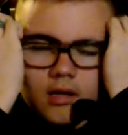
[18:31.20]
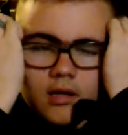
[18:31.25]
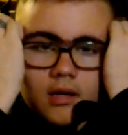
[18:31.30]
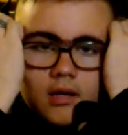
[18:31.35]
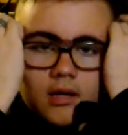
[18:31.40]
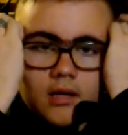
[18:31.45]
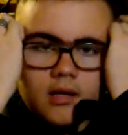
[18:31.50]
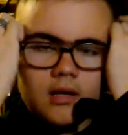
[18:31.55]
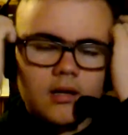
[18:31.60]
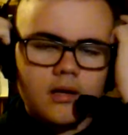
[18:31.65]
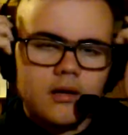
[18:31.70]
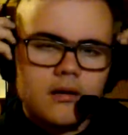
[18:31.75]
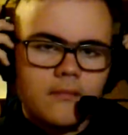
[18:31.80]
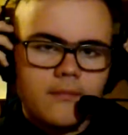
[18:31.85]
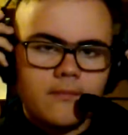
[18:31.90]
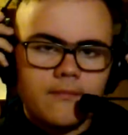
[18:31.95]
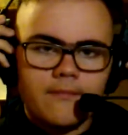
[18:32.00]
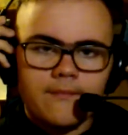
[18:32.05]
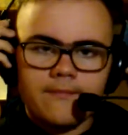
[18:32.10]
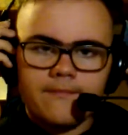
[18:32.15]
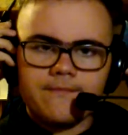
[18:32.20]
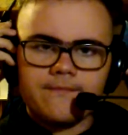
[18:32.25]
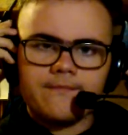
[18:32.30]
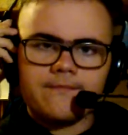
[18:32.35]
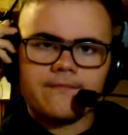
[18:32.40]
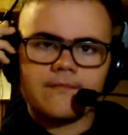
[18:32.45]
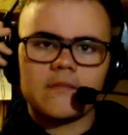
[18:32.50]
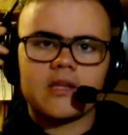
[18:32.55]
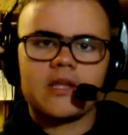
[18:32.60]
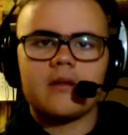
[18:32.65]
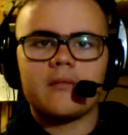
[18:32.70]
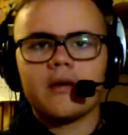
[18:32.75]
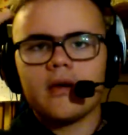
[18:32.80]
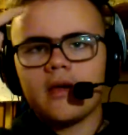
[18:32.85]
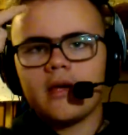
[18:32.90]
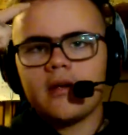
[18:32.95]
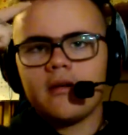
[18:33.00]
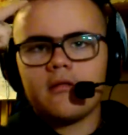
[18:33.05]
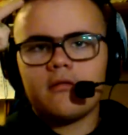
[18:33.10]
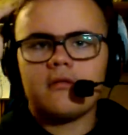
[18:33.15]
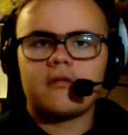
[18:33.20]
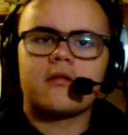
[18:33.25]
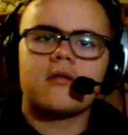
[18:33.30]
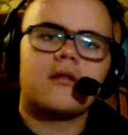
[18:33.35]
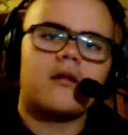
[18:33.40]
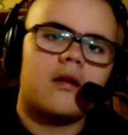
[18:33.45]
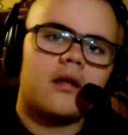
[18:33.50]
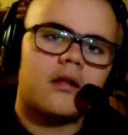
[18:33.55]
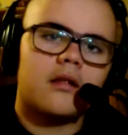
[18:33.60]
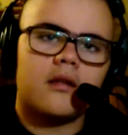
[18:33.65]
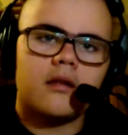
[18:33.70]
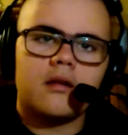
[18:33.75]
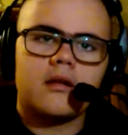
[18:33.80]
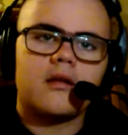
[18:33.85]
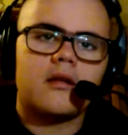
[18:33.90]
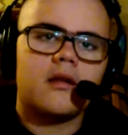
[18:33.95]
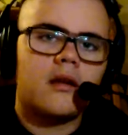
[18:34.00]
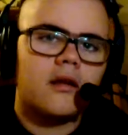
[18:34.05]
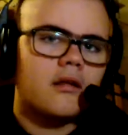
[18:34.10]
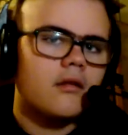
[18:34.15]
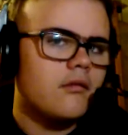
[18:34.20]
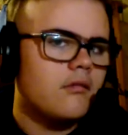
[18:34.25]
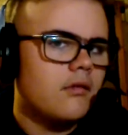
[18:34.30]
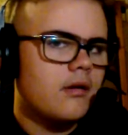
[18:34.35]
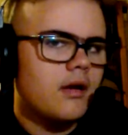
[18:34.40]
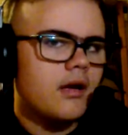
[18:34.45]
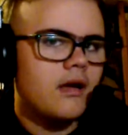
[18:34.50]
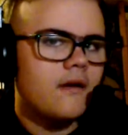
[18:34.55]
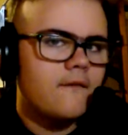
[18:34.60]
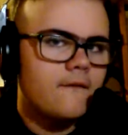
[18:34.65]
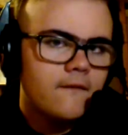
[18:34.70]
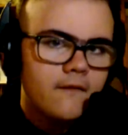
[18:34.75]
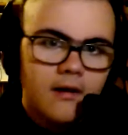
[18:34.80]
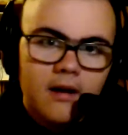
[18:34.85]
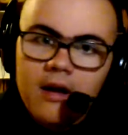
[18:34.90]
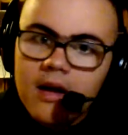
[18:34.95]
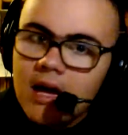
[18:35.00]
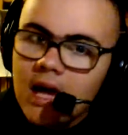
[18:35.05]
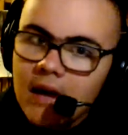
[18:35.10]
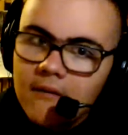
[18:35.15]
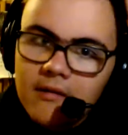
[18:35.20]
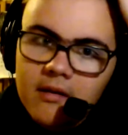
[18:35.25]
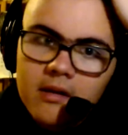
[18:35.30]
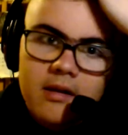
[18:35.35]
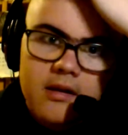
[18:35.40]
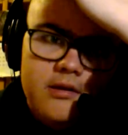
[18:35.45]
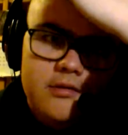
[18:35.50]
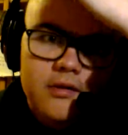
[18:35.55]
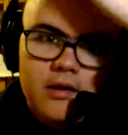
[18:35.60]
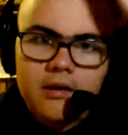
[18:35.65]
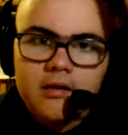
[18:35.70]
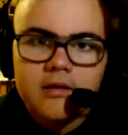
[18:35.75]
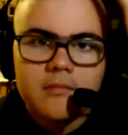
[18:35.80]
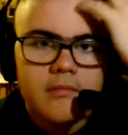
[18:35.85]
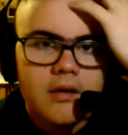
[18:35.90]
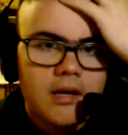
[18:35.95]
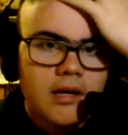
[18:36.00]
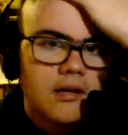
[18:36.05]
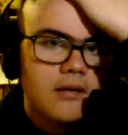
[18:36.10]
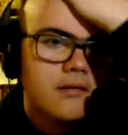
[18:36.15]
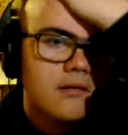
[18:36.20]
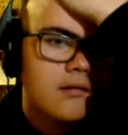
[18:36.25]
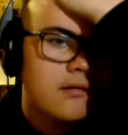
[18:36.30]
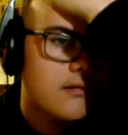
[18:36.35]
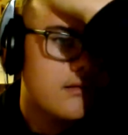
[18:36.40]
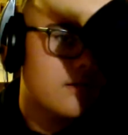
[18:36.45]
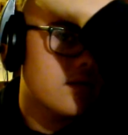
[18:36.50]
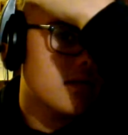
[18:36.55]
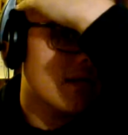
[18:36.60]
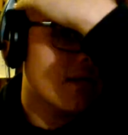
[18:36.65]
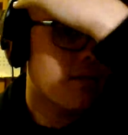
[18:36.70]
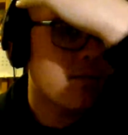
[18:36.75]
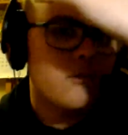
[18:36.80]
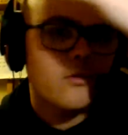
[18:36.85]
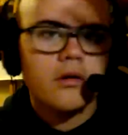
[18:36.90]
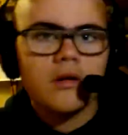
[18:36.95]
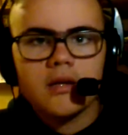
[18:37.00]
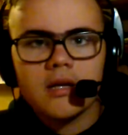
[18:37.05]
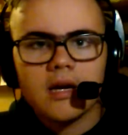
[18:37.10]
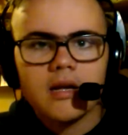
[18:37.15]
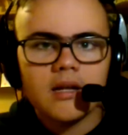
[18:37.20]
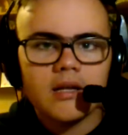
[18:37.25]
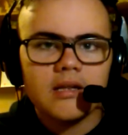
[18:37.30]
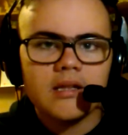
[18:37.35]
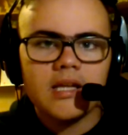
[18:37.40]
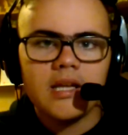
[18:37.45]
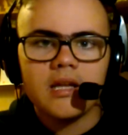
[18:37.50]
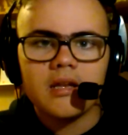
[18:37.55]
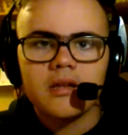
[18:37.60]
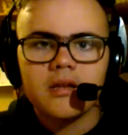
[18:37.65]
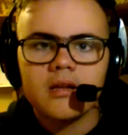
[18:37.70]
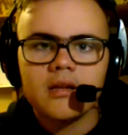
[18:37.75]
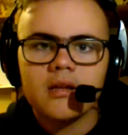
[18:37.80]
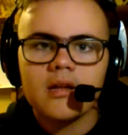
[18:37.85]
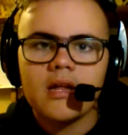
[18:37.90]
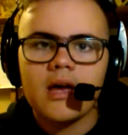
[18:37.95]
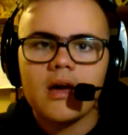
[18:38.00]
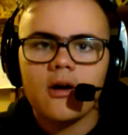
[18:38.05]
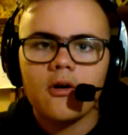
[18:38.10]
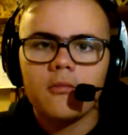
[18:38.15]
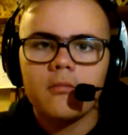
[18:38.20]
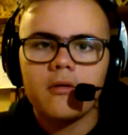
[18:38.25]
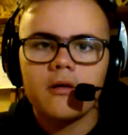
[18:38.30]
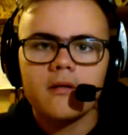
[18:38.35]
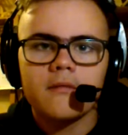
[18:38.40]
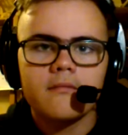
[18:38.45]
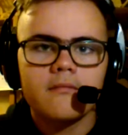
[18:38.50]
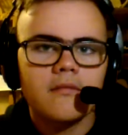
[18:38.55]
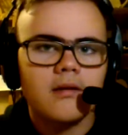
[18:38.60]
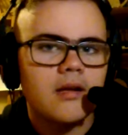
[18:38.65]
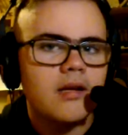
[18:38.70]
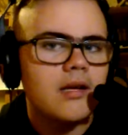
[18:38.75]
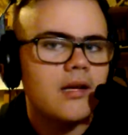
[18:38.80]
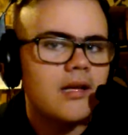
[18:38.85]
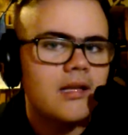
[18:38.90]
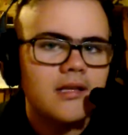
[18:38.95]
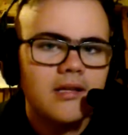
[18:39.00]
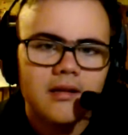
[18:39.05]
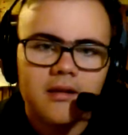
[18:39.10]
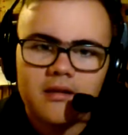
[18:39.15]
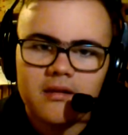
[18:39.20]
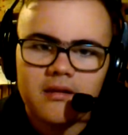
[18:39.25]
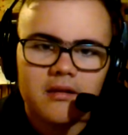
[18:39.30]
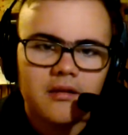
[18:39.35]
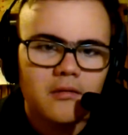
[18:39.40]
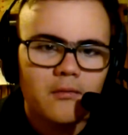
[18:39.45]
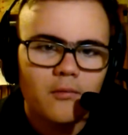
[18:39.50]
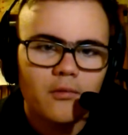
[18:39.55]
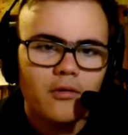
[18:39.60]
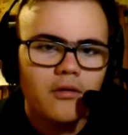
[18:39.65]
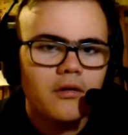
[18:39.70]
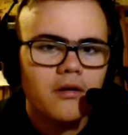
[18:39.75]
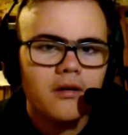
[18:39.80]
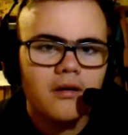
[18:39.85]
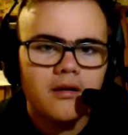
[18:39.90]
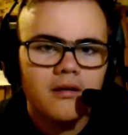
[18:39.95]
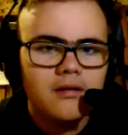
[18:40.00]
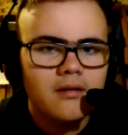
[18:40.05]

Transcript: And my hair also has its own life. At least I tried to make it somewhat kind of decent now, but it just doesn't work.